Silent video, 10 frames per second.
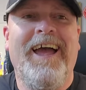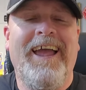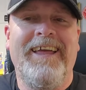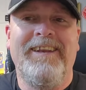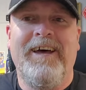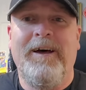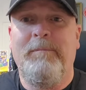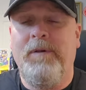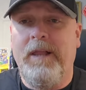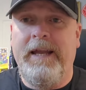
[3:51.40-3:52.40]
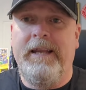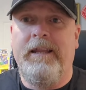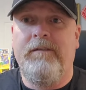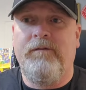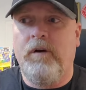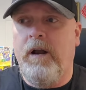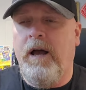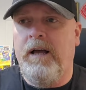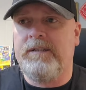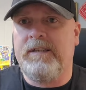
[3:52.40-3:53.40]
and played it for
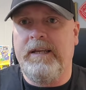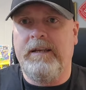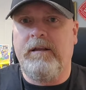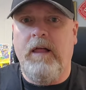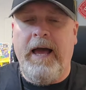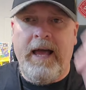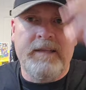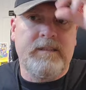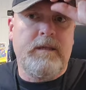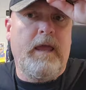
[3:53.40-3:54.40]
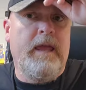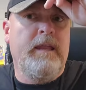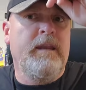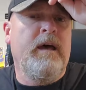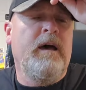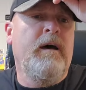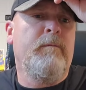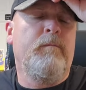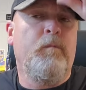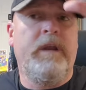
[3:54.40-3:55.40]
us in class. And
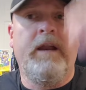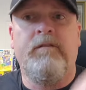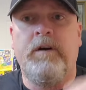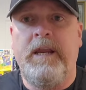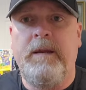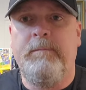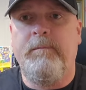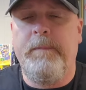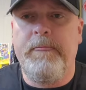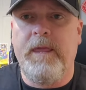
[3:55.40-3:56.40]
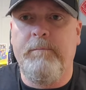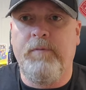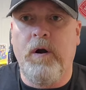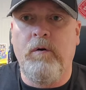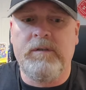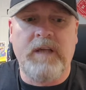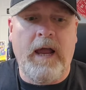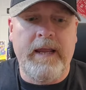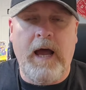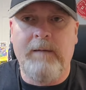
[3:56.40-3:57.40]
whenever he broke
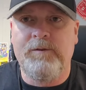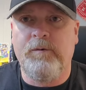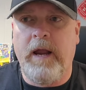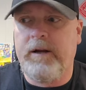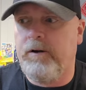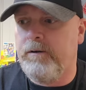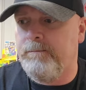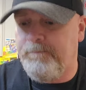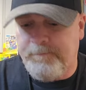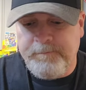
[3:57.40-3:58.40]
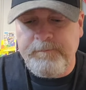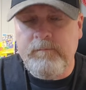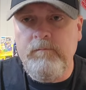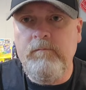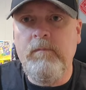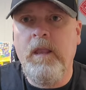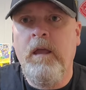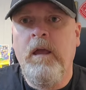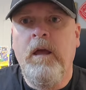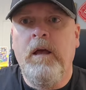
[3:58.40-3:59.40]
Ty Cobb's record.
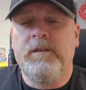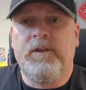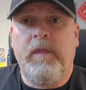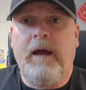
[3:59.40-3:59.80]
So